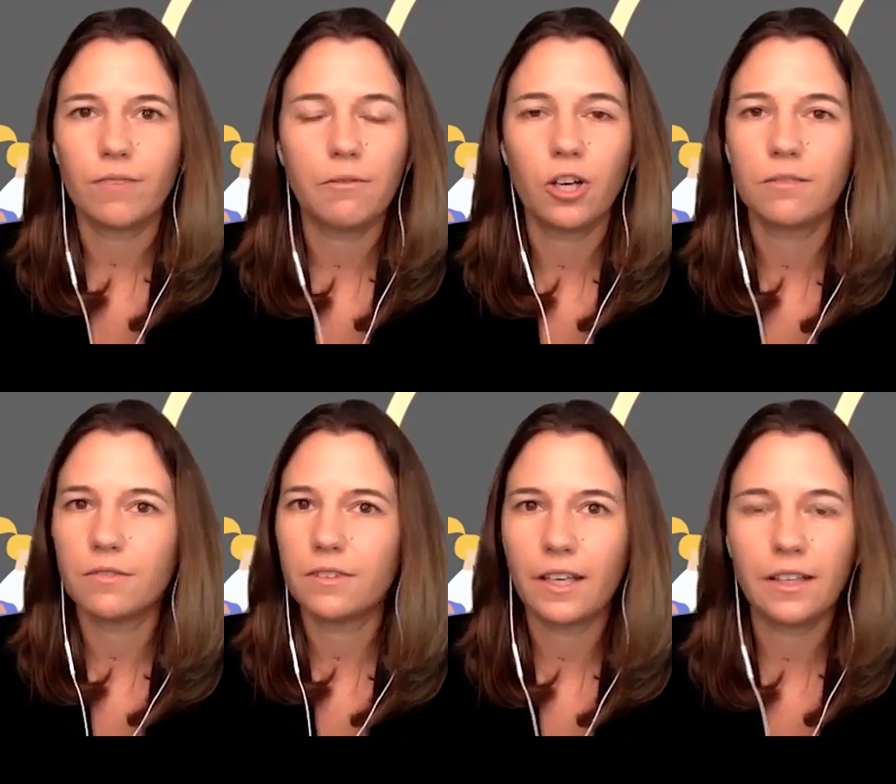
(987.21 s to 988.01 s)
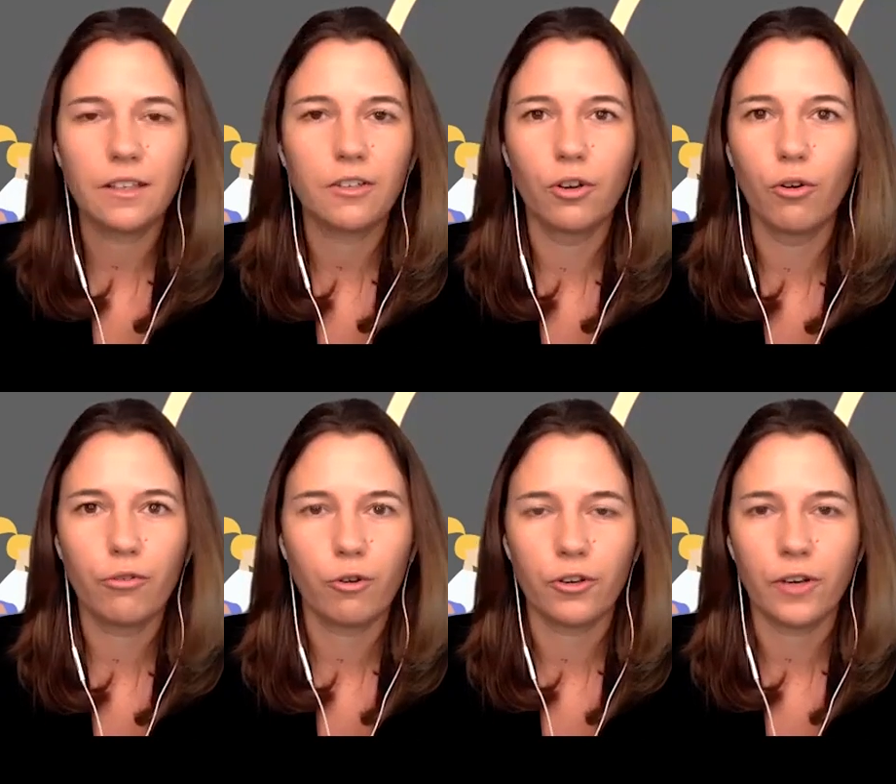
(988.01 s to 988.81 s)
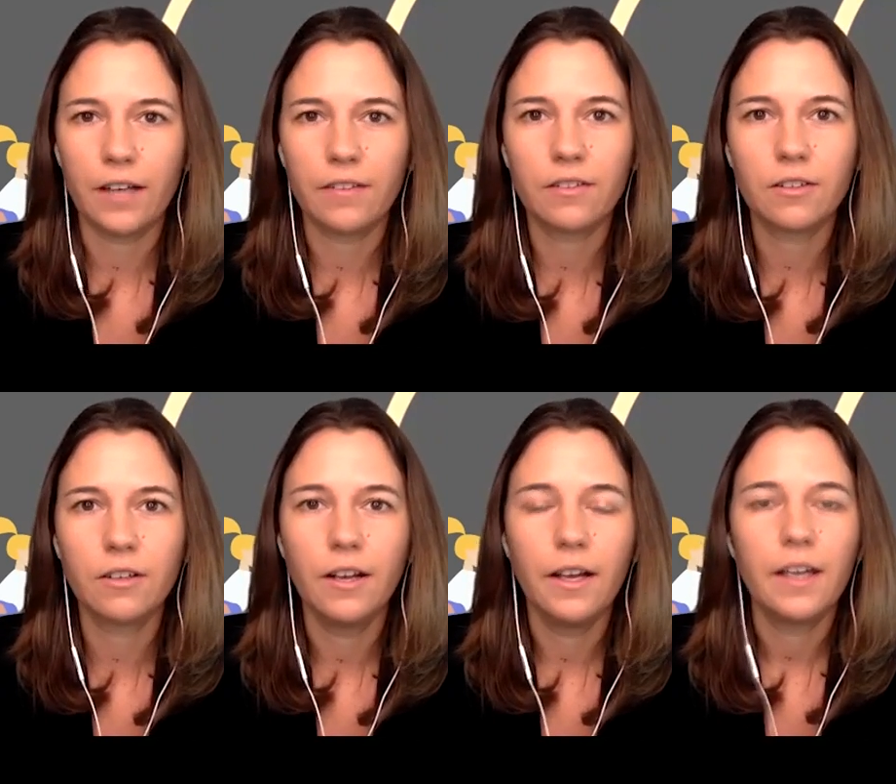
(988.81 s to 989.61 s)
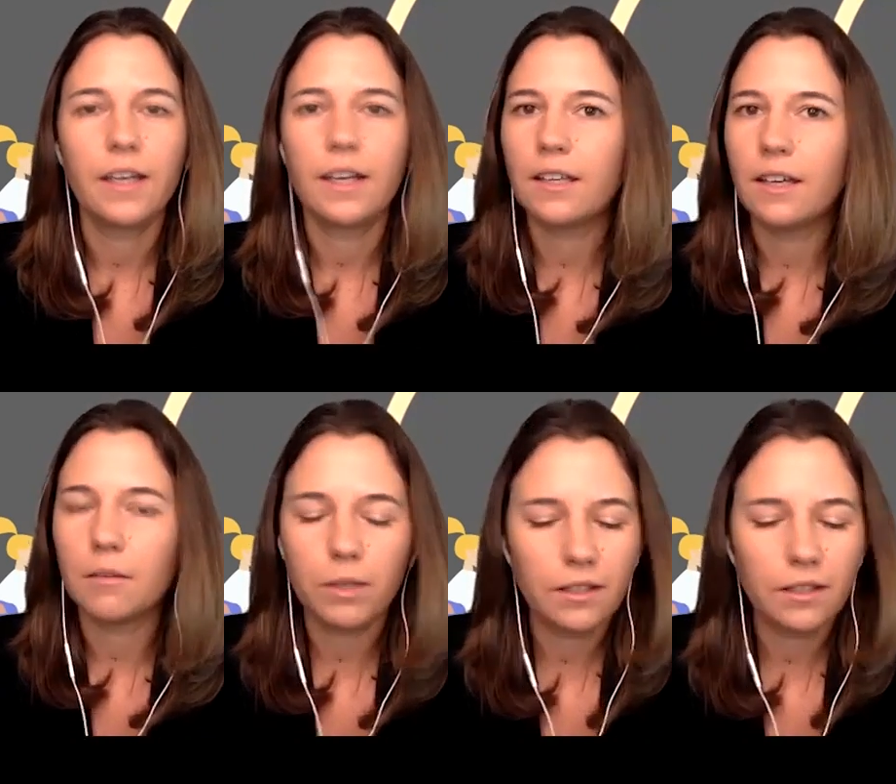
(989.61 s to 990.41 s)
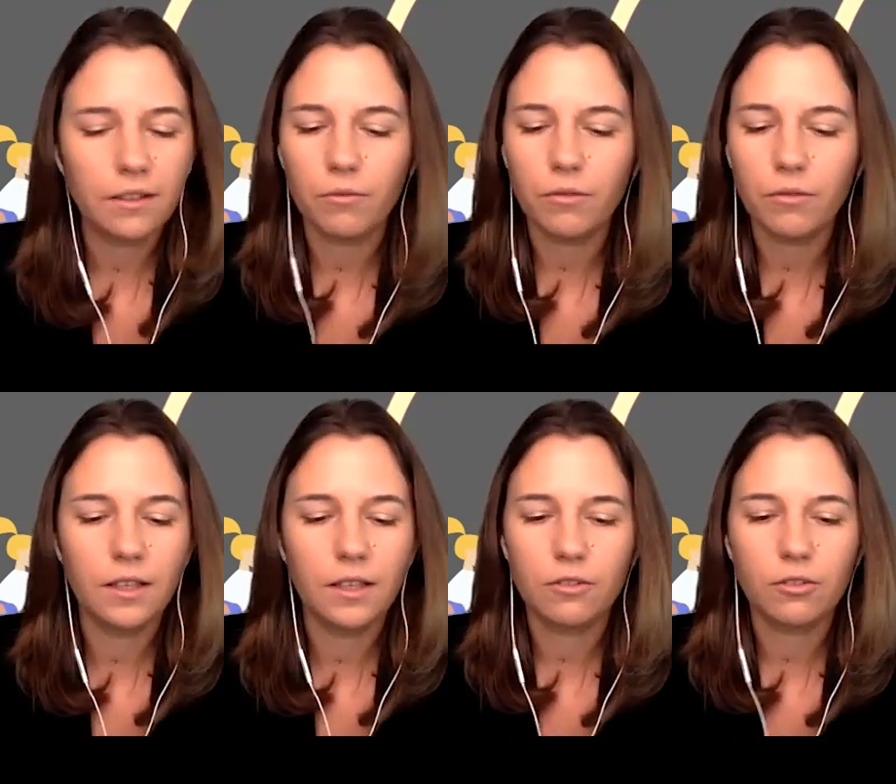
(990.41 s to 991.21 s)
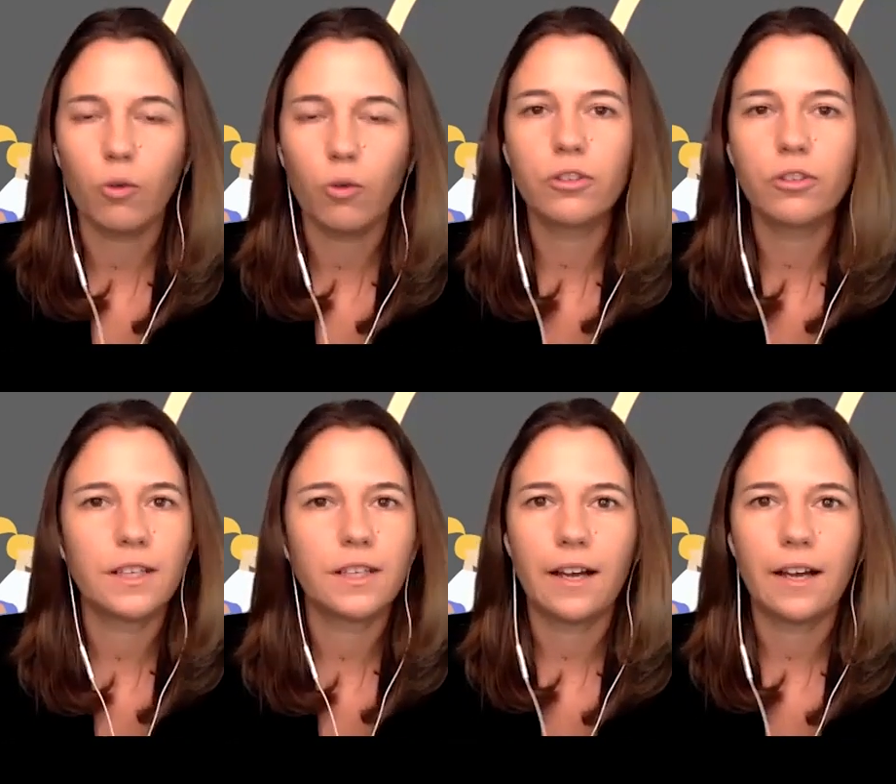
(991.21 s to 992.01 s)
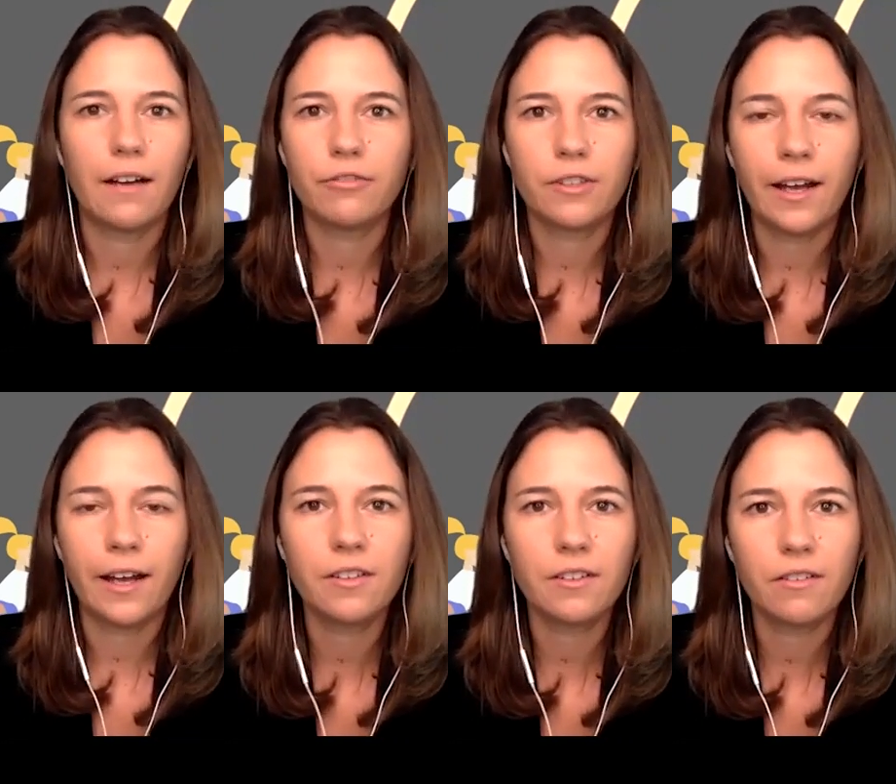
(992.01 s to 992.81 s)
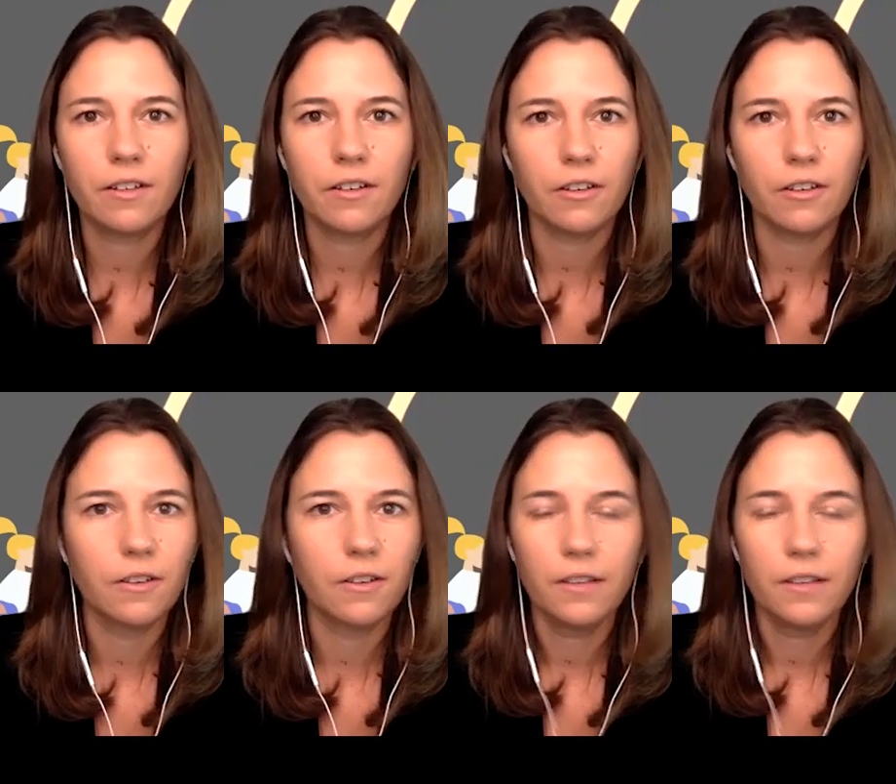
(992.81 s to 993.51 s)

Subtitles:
I'm not taking no for an answer. It can be that we don't yet have tests that are